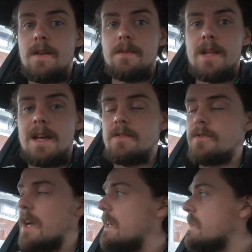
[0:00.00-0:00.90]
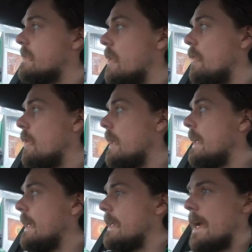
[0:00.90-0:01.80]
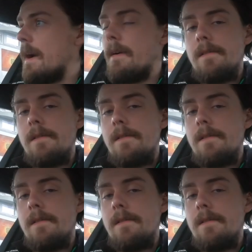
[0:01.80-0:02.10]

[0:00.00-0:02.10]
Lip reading: videoing the exercises. So yeah.